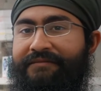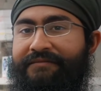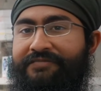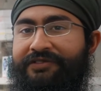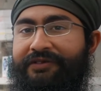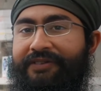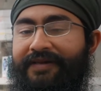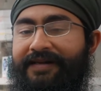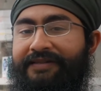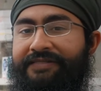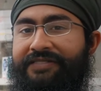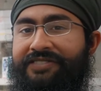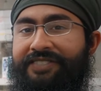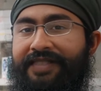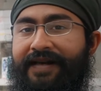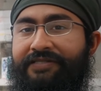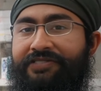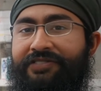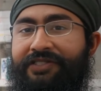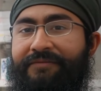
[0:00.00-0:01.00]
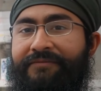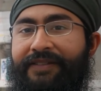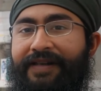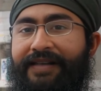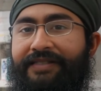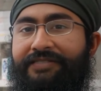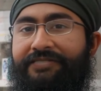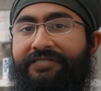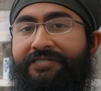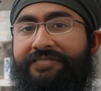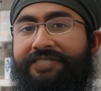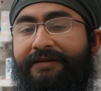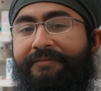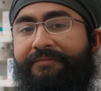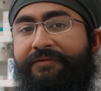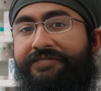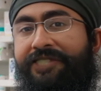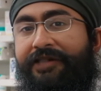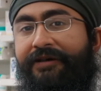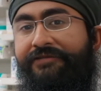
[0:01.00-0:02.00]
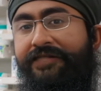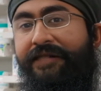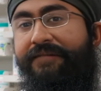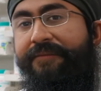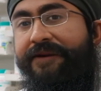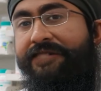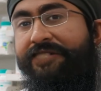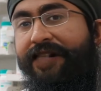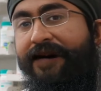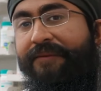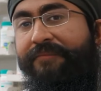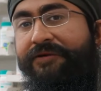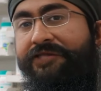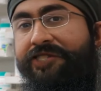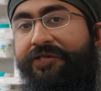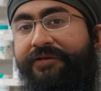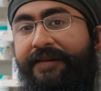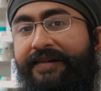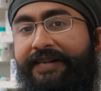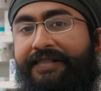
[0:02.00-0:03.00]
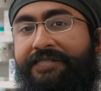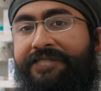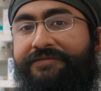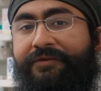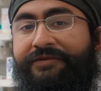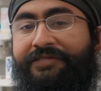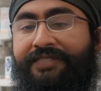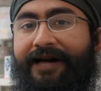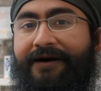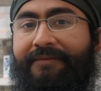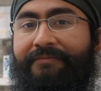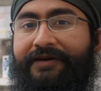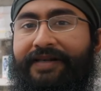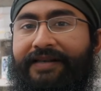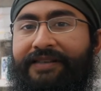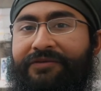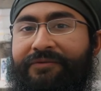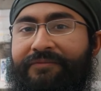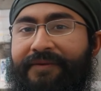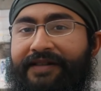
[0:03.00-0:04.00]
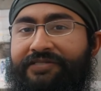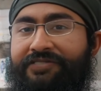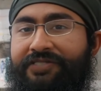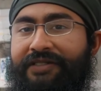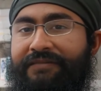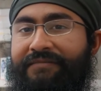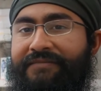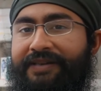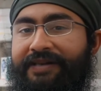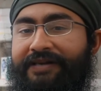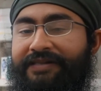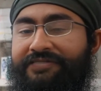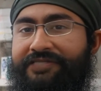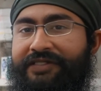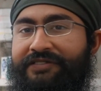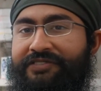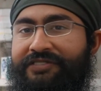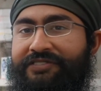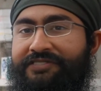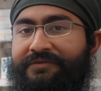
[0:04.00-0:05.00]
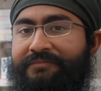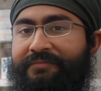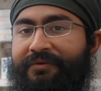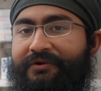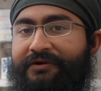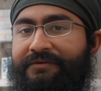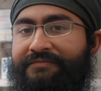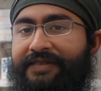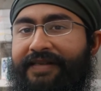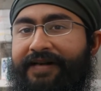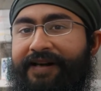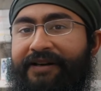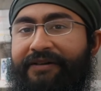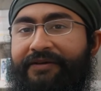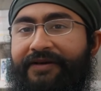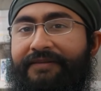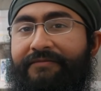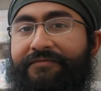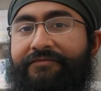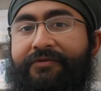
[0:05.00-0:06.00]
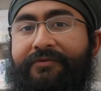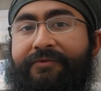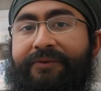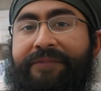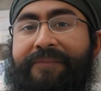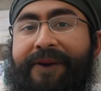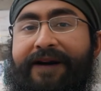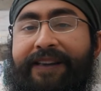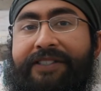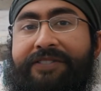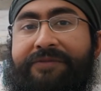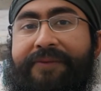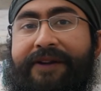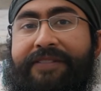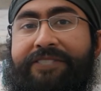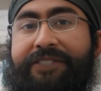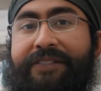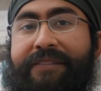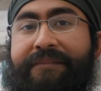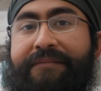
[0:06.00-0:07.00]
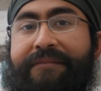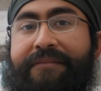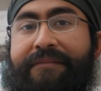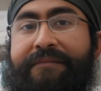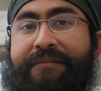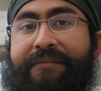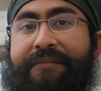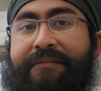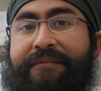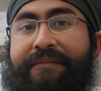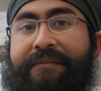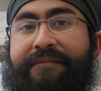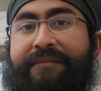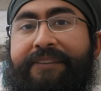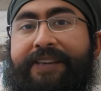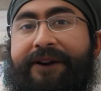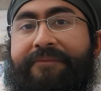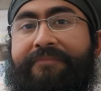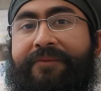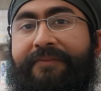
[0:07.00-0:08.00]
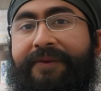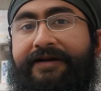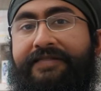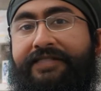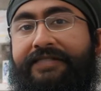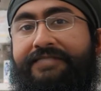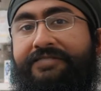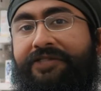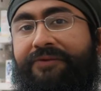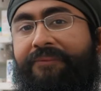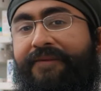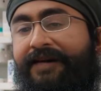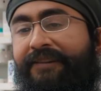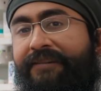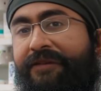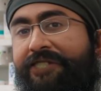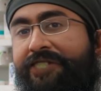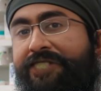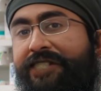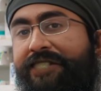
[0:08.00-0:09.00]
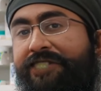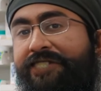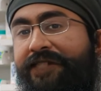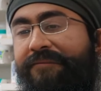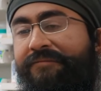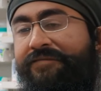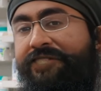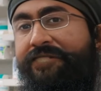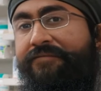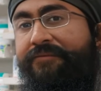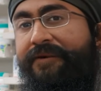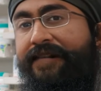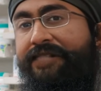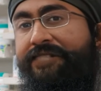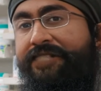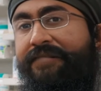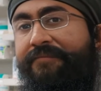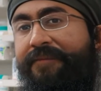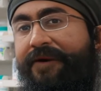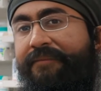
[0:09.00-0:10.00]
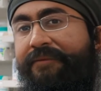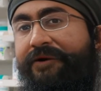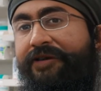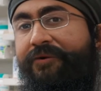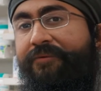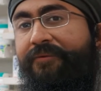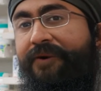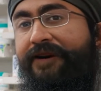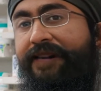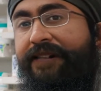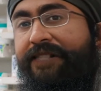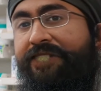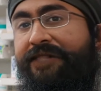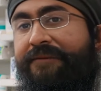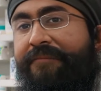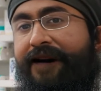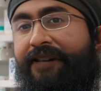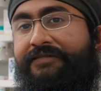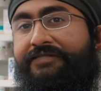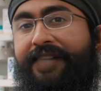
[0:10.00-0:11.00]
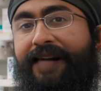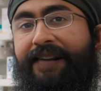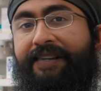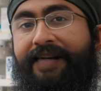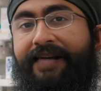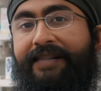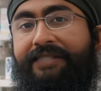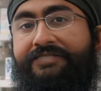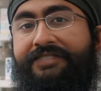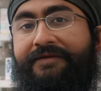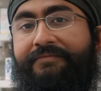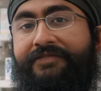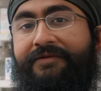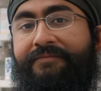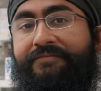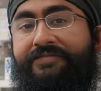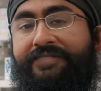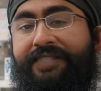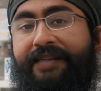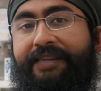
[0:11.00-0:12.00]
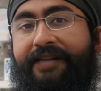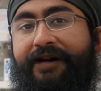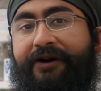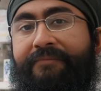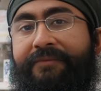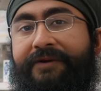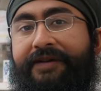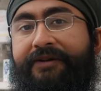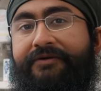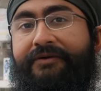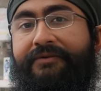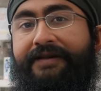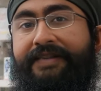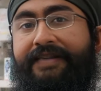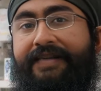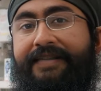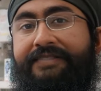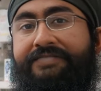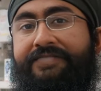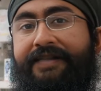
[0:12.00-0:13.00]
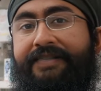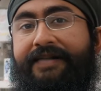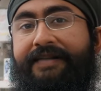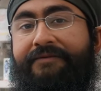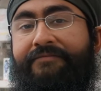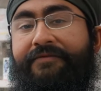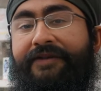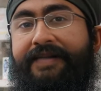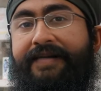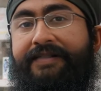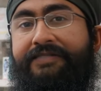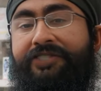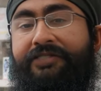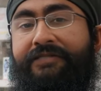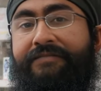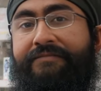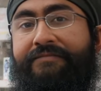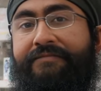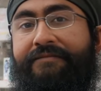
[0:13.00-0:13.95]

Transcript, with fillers: Delayed detection of cases can result in missed opportunities for timely intervention, such as supportive care and fluid management. Implementing surveillance systems and raising public awareness about dengue symptoms can help in early case identification.